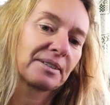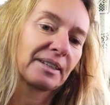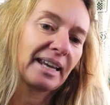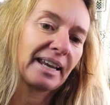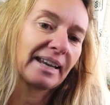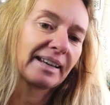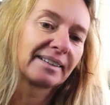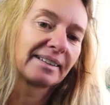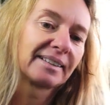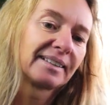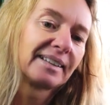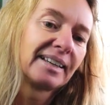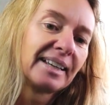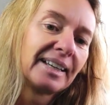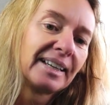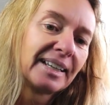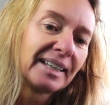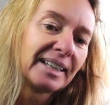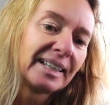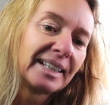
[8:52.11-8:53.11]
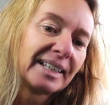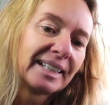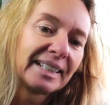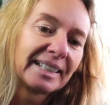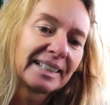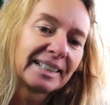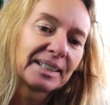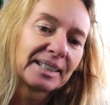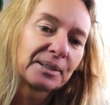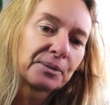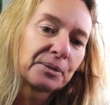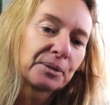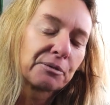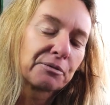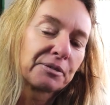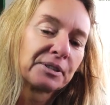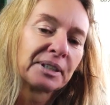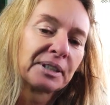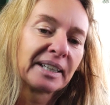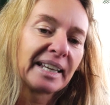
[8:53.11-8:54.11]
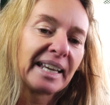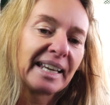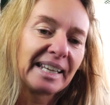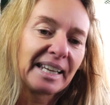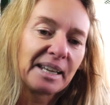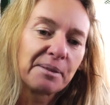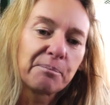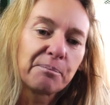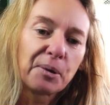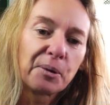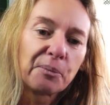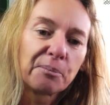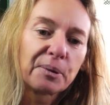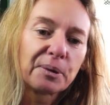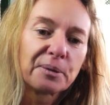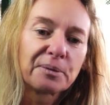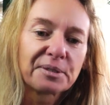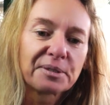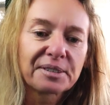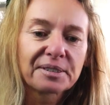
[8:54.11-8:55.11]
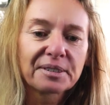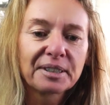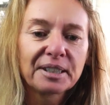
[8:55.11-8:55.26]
yeah, with the hanging pom-poms.